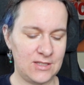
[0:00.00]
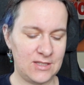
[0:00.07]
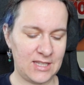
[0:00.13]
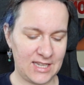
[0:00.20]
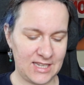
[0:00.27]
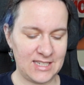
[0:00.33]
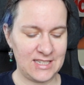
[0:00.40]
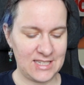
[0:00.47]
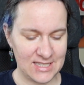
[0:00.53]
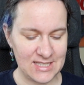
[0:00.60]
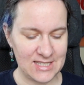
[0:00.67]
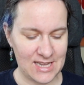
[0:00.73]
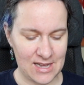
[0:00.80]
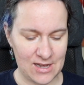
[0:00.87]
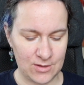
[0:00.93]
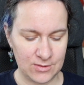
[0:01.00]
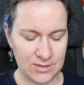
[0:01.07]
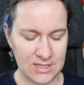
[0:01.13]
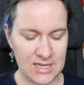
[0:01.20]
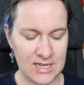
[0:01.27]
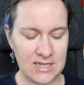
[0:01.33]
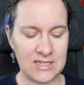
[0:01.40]
take this
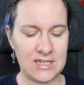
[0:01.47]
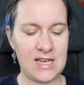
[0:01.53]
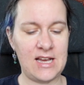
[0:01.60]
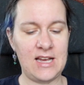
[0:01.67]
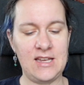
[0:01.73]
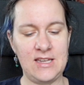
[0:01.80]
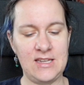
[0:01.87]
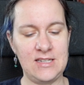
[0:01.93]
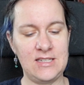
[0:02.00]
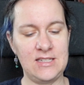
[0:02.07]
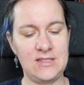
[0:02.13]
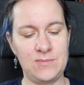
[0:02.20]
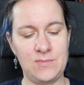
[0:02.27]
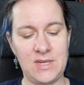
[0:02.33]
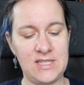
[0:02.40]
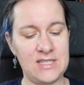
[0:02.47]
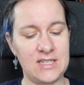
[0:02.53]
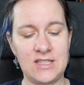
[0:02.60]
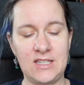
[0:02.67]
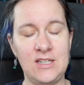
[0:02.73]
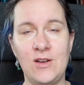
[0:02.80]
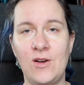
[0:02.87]
out, and I did
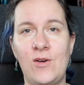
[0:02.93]
basically